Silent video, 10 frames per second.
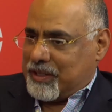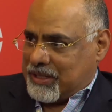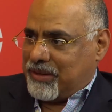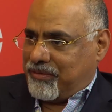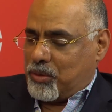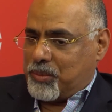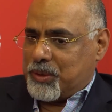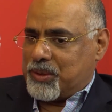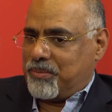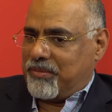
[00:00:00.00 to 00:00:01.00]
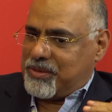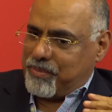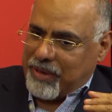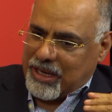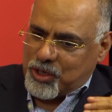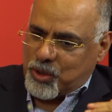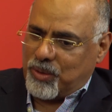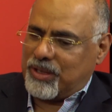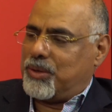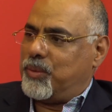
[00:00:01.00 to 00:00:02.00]
first and foremost, make
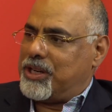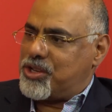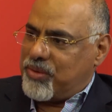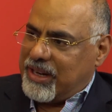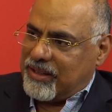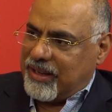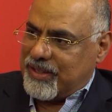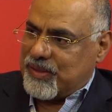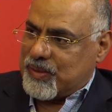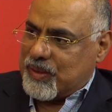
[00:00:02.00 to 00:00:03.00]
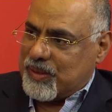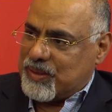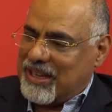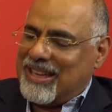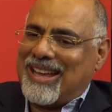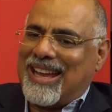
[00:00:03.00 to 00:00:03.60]
sure that we treat the agencies